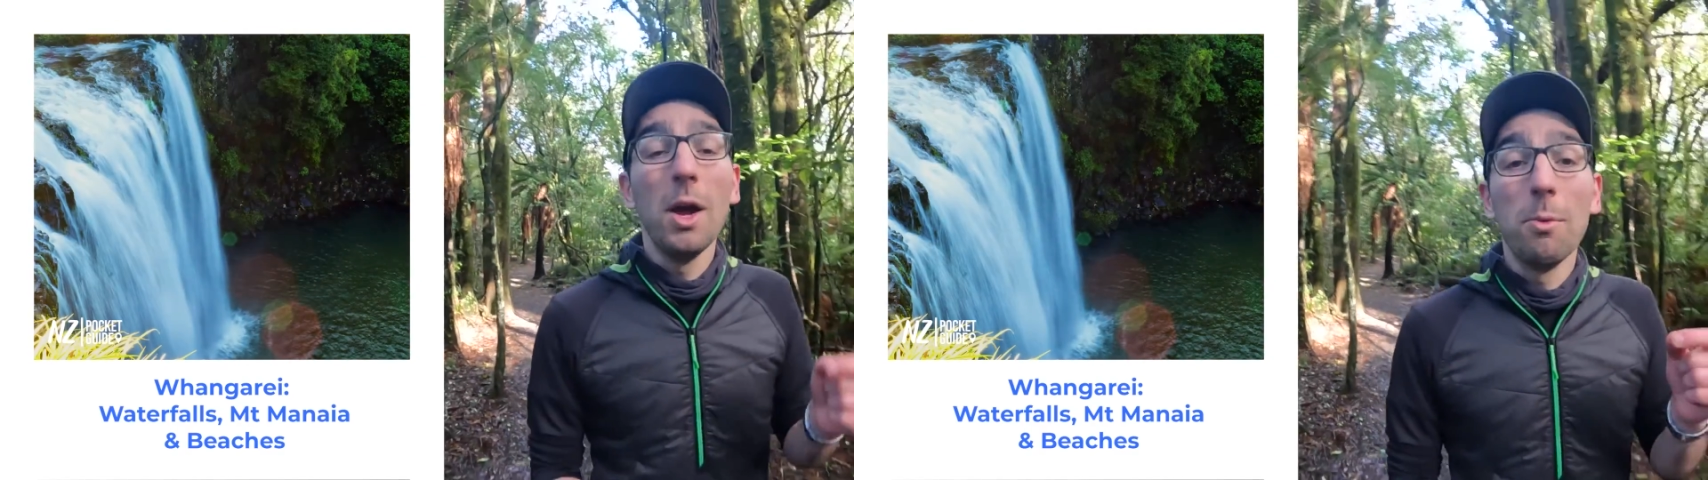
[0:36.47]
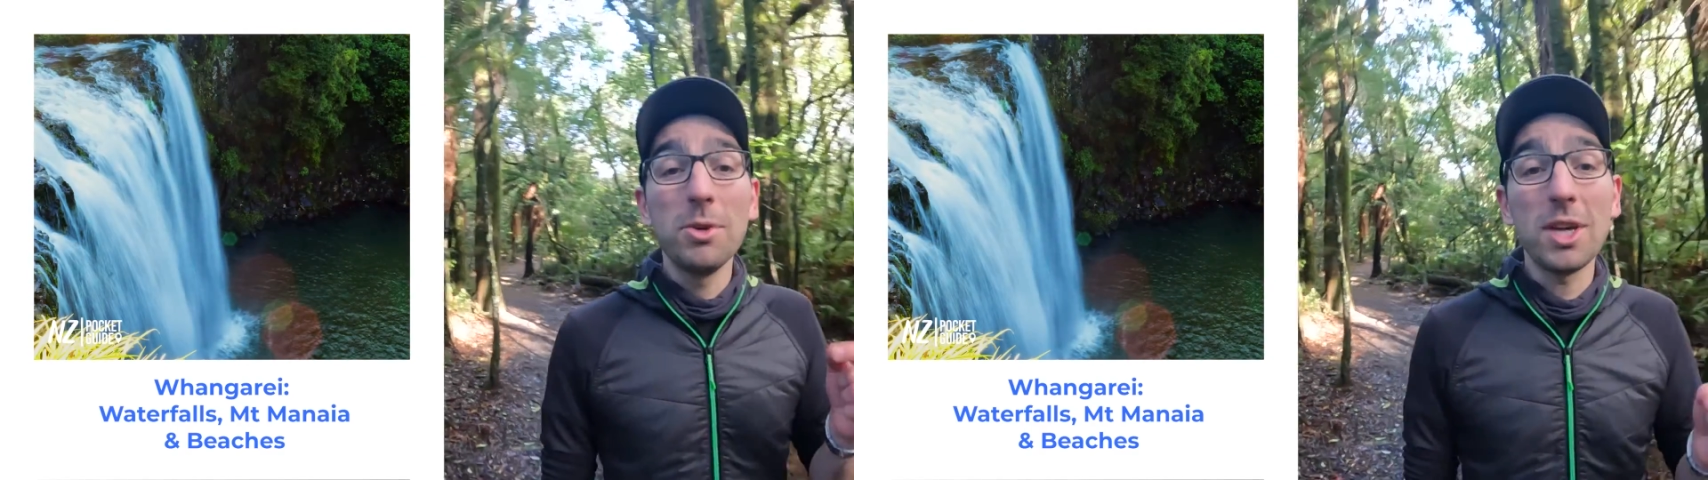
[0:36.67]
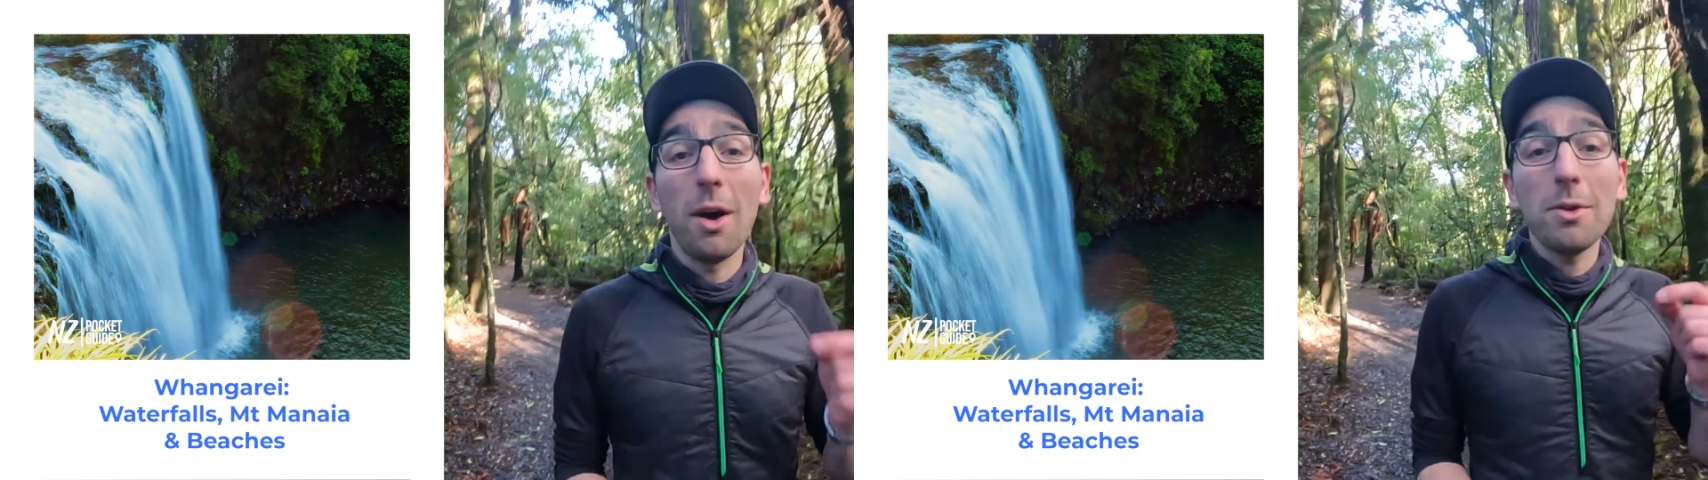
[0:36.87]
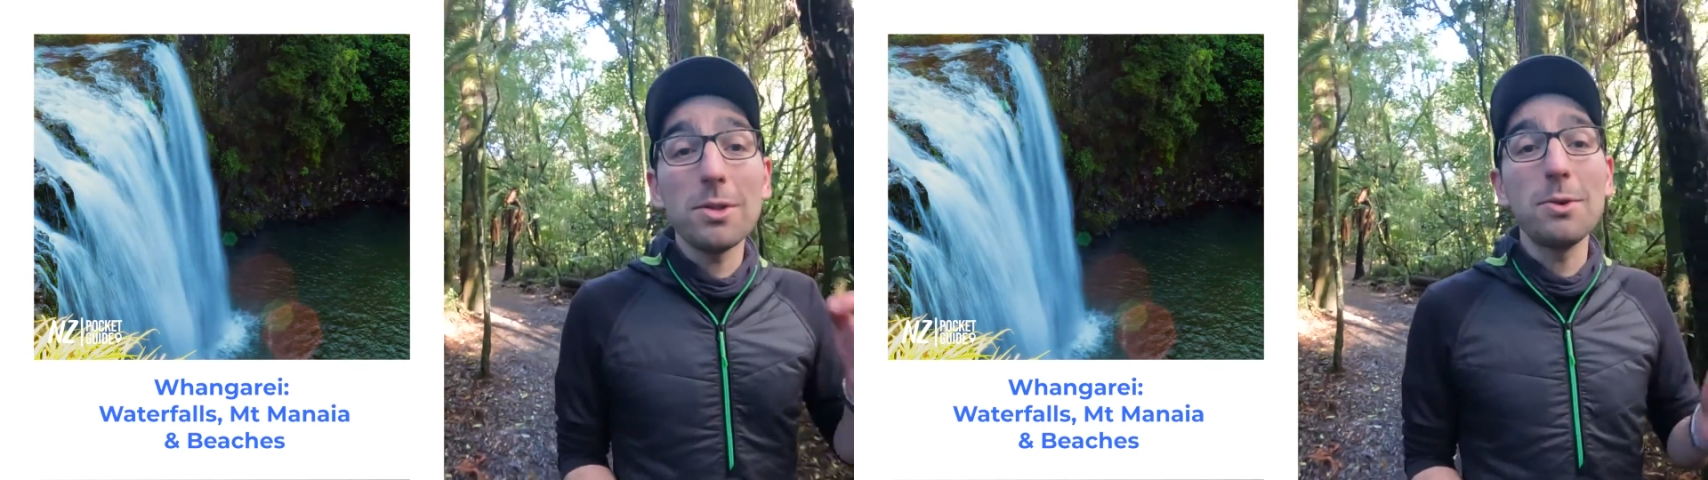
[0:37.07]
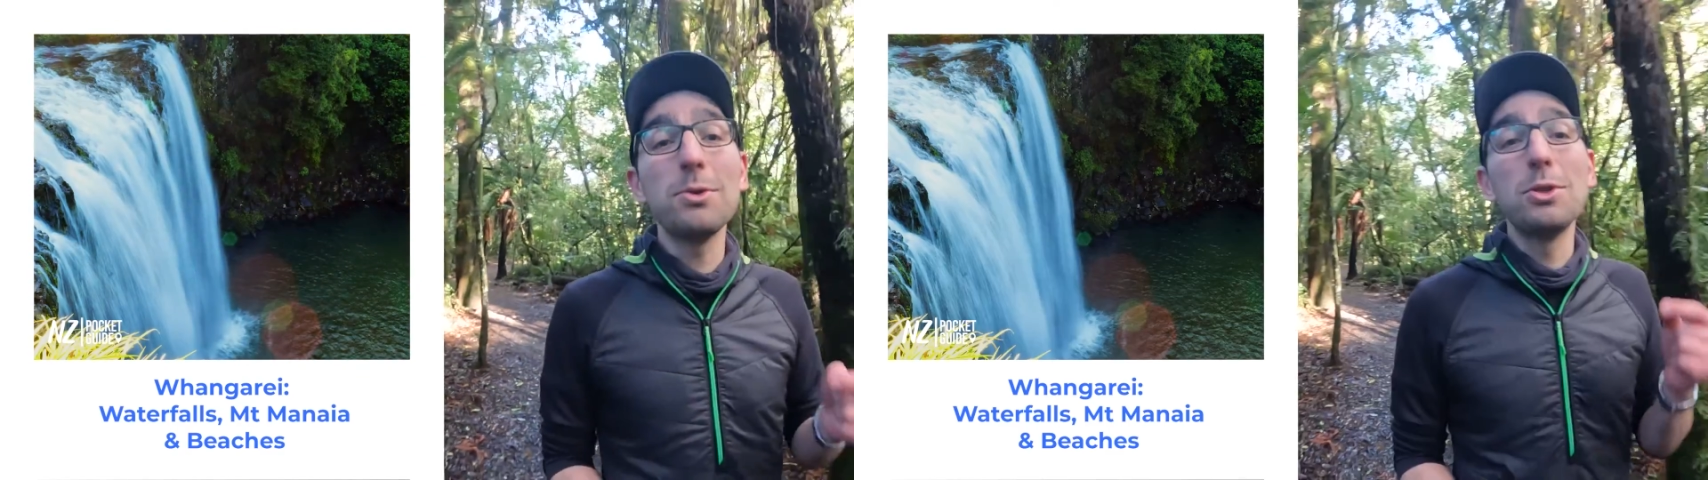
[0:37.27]
which are
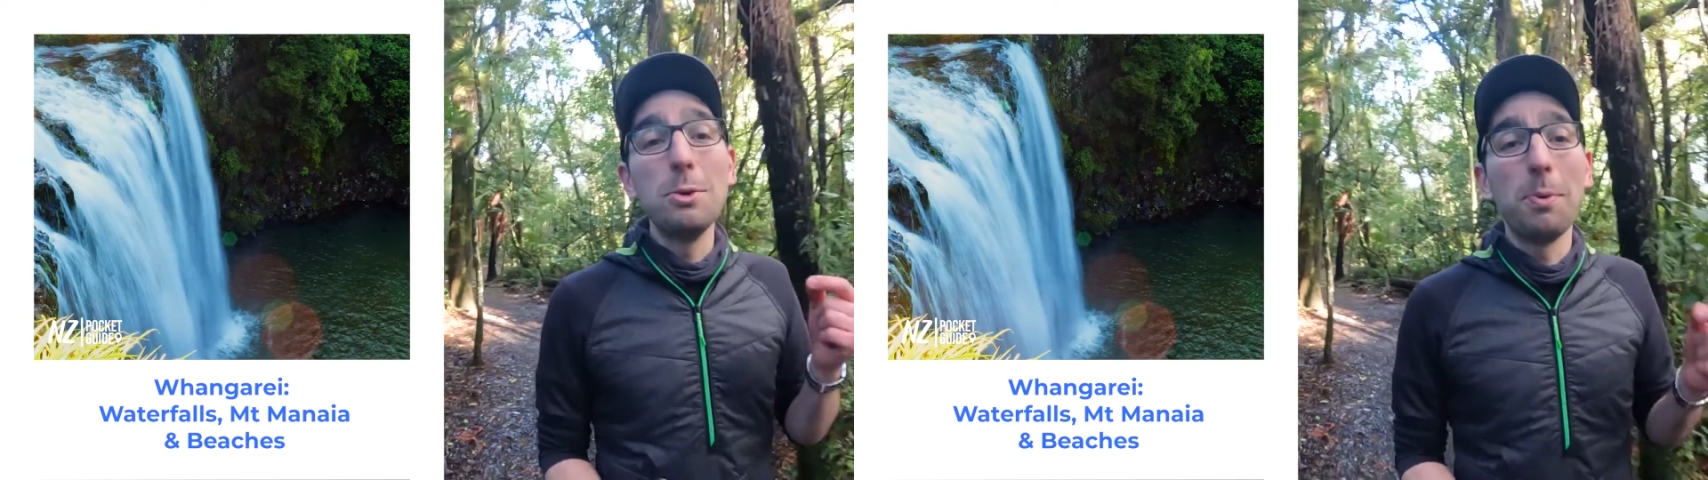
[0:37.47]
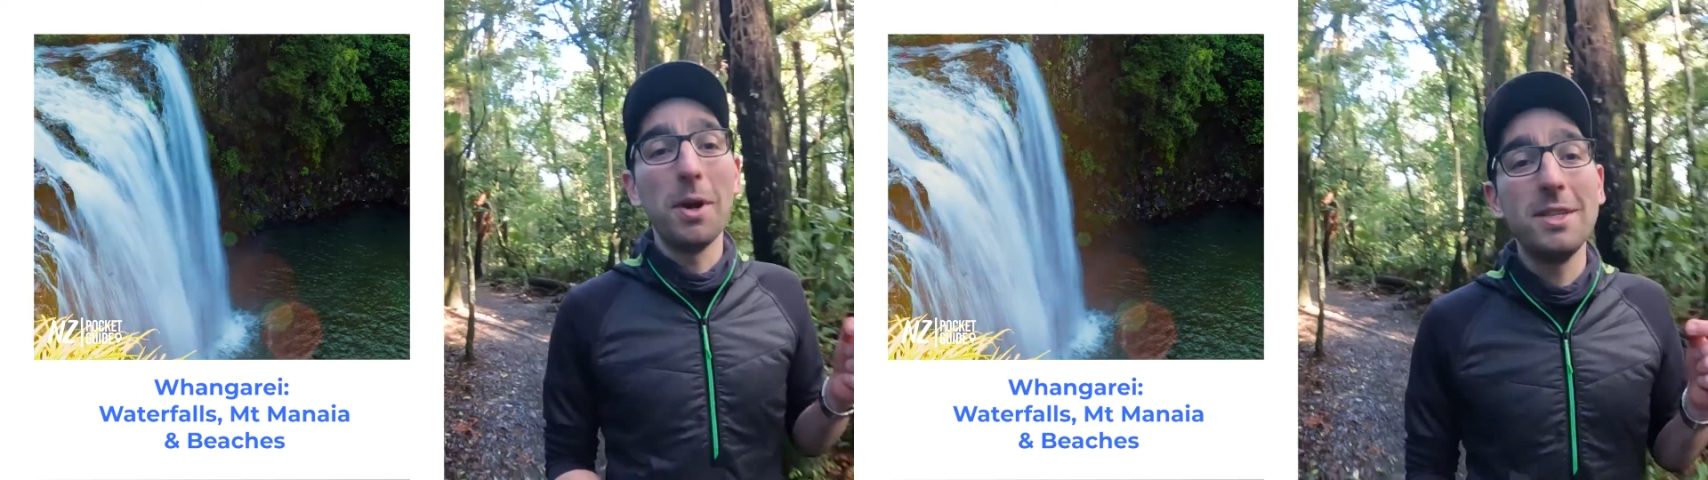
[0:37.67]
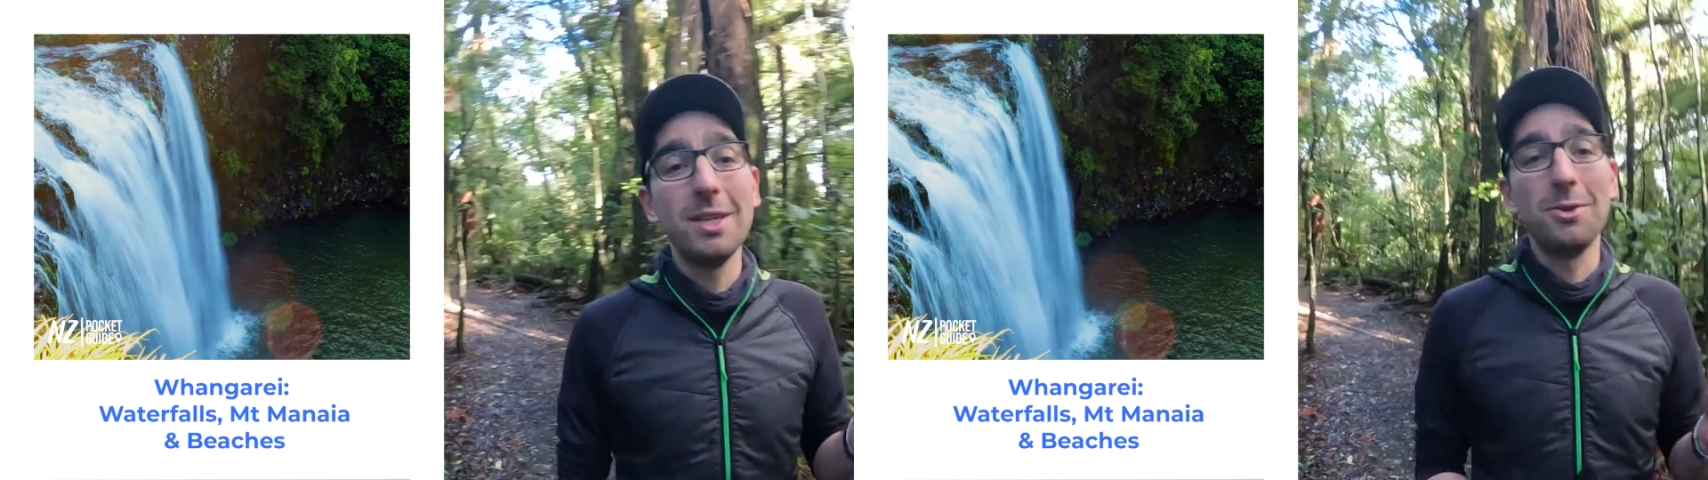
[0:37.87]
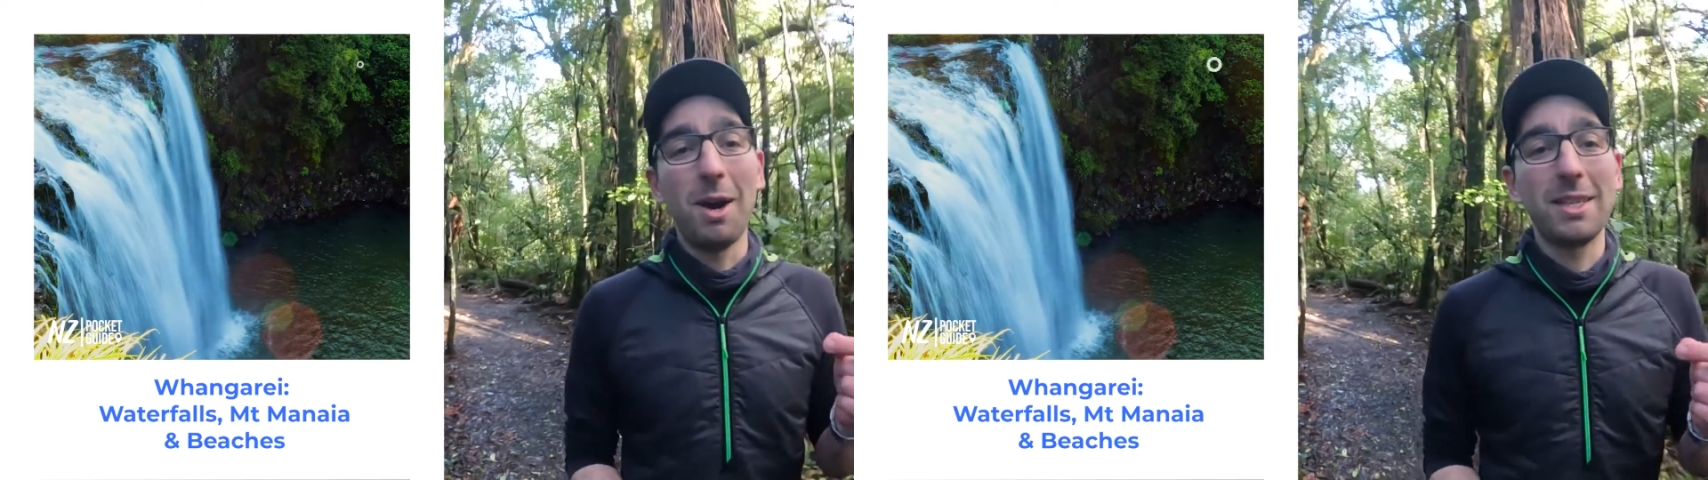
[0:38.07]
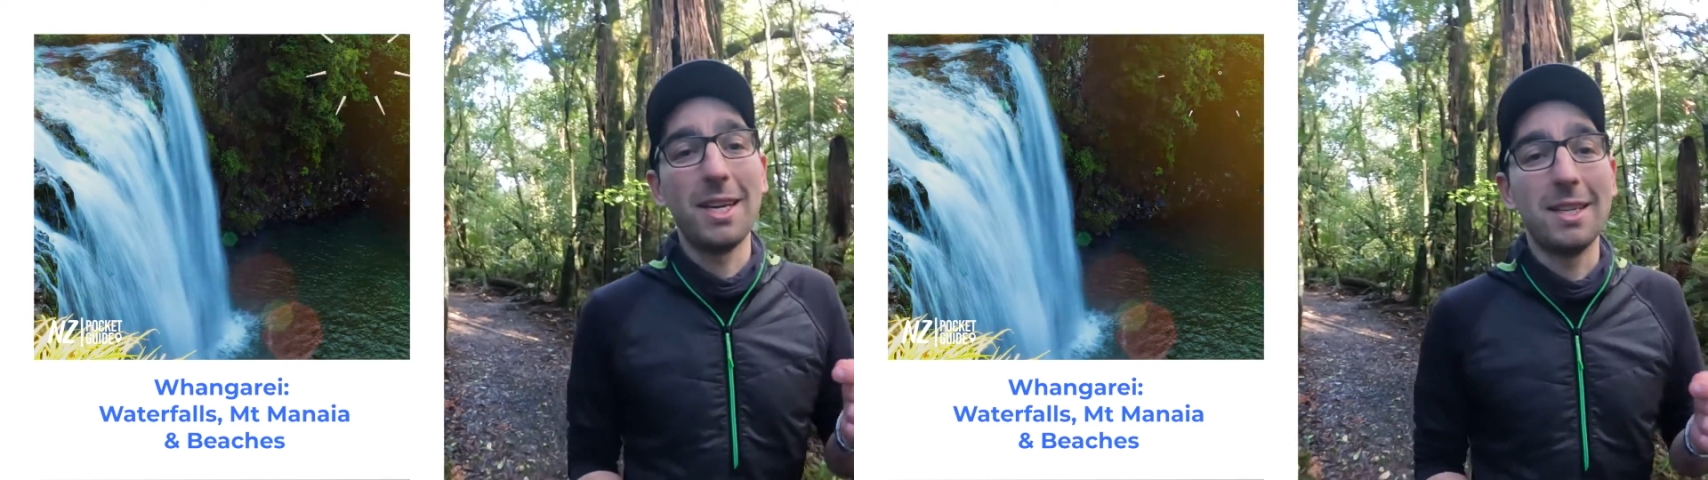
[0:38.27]
also super easy to
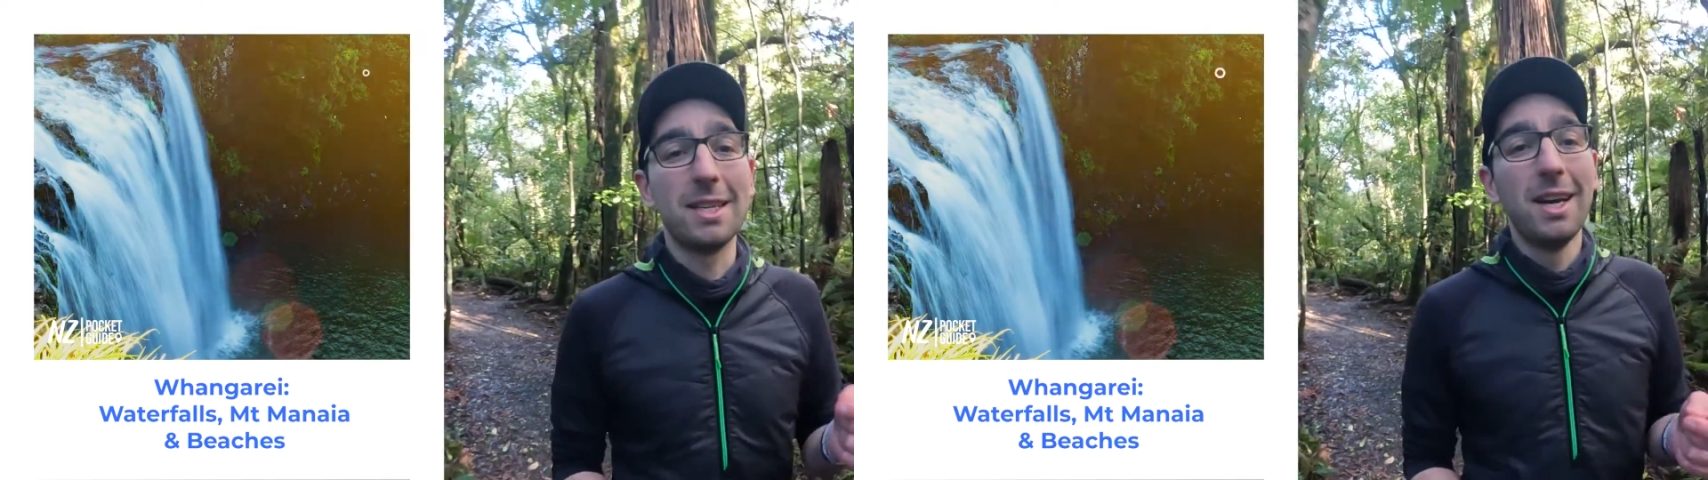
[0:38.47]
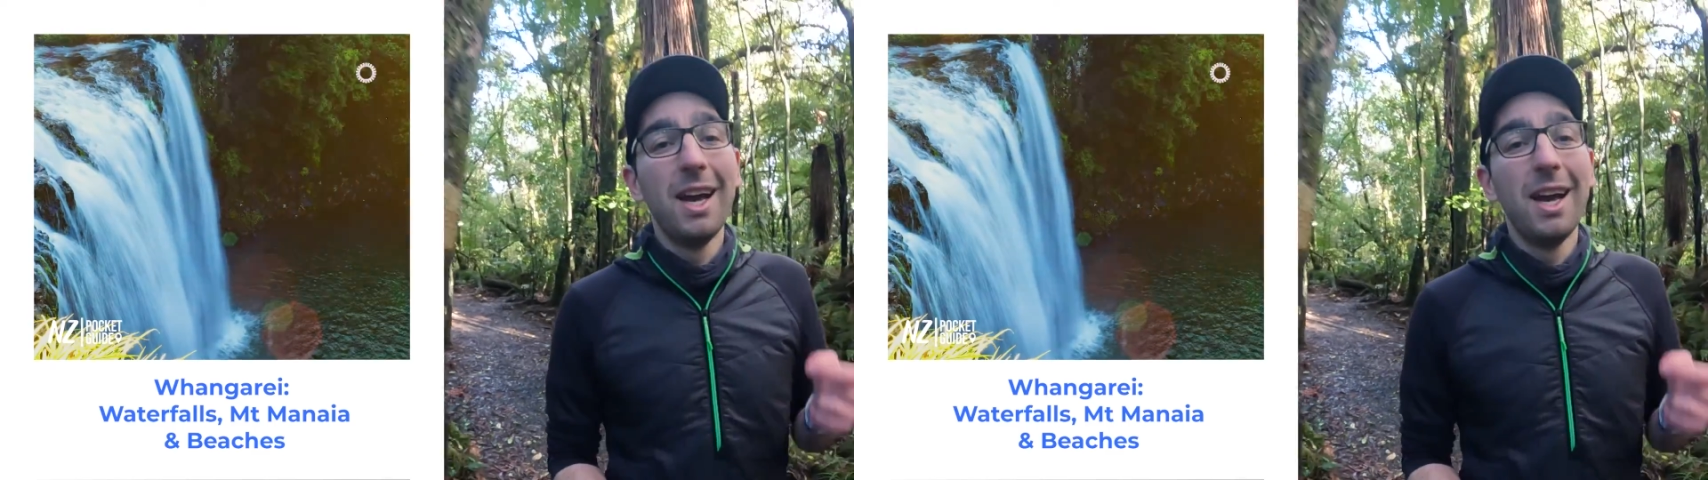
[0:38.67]
access.